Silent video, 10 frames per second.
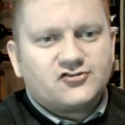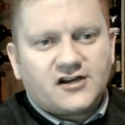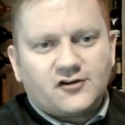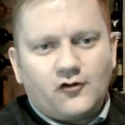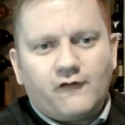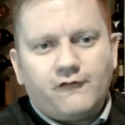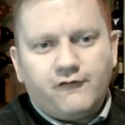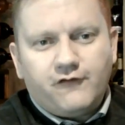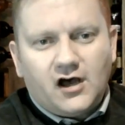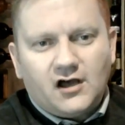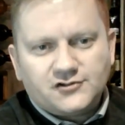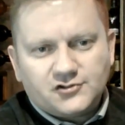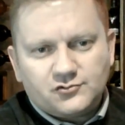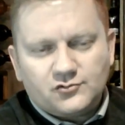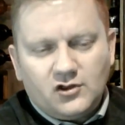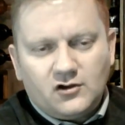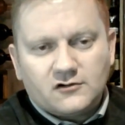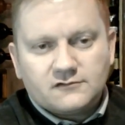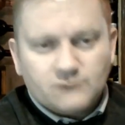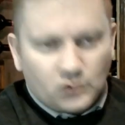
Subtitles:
dragged on far too long,